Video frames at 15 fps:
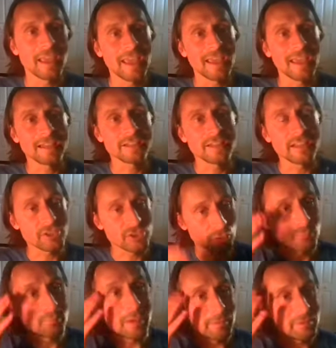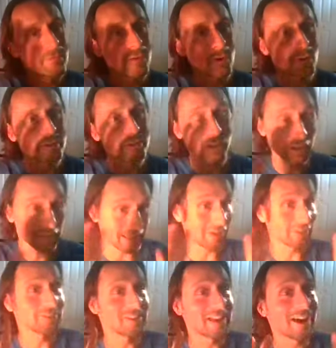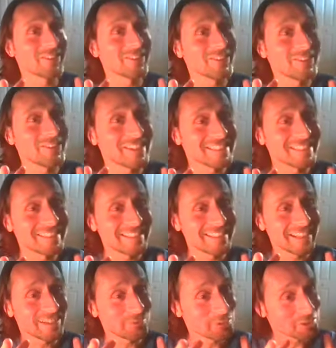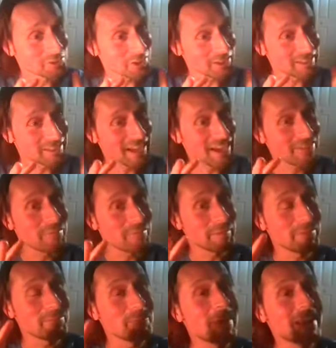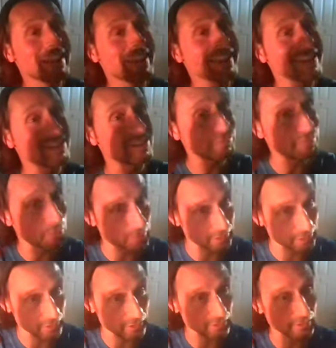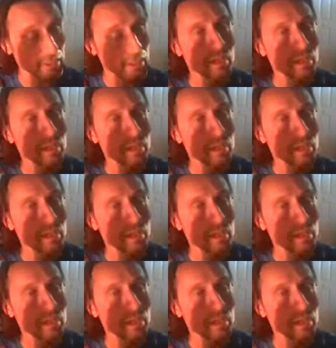And so maybe focus on now you can see that we're starting to have many things to focus on.